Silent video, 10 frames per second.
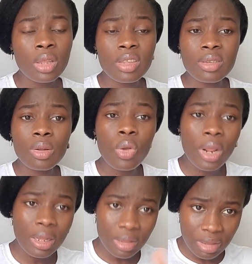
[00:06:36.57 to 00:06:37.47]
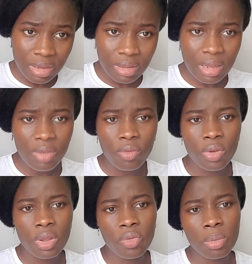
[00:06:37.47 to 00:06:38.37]
This is looking at this thing
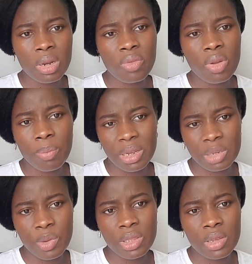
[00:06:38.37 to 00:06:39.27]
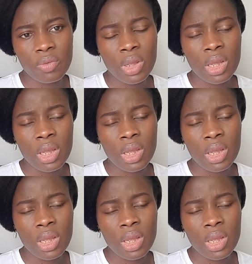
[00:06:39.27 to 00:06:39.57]
from a different perspective.